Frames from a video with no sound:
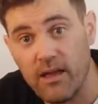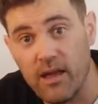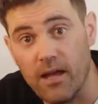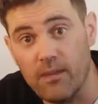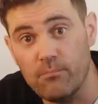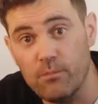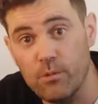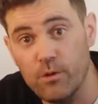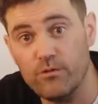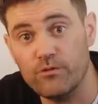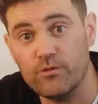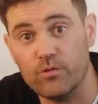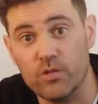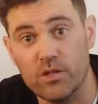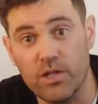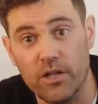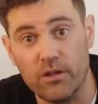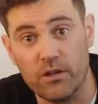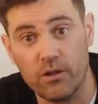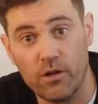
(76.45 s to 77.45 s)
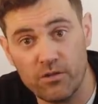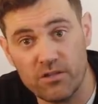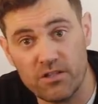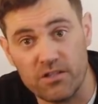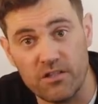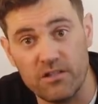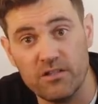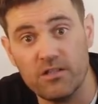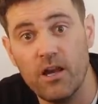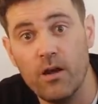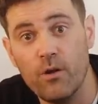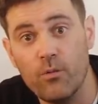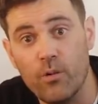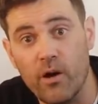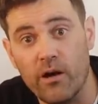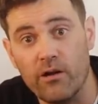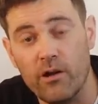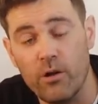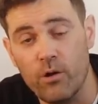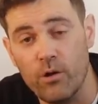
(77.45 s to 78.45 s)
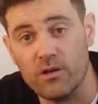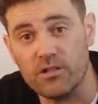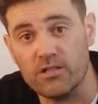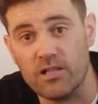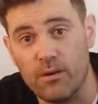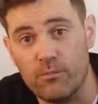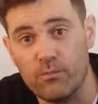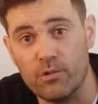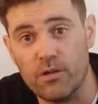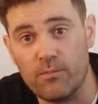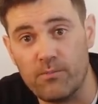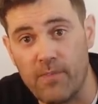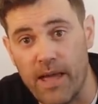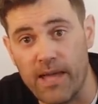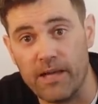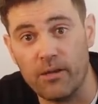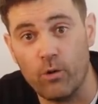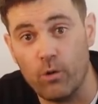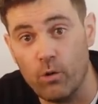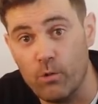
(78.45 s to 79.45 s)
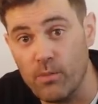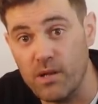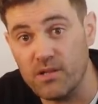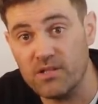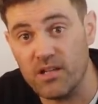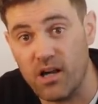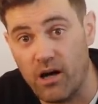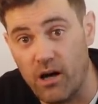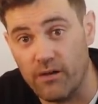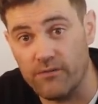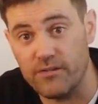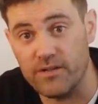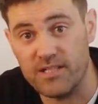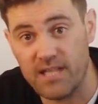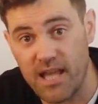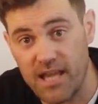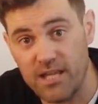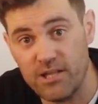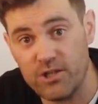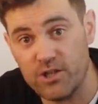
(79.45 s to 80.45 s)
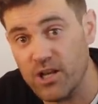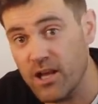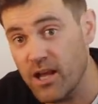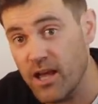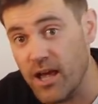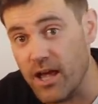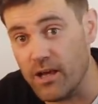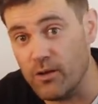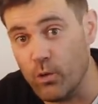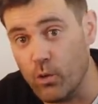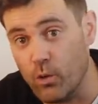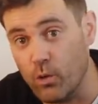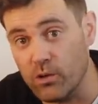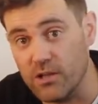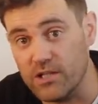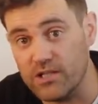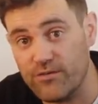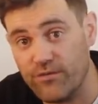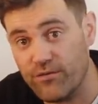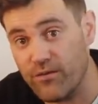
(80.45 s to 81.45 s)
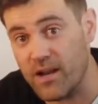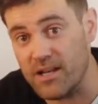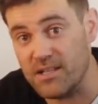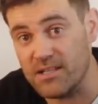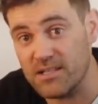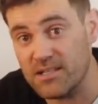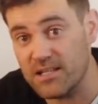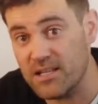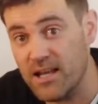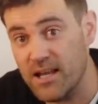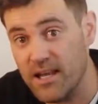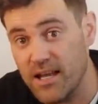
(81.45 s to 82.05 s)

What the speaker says: and moved to another continent where it hooked up with a peg almost half its age, and all its friends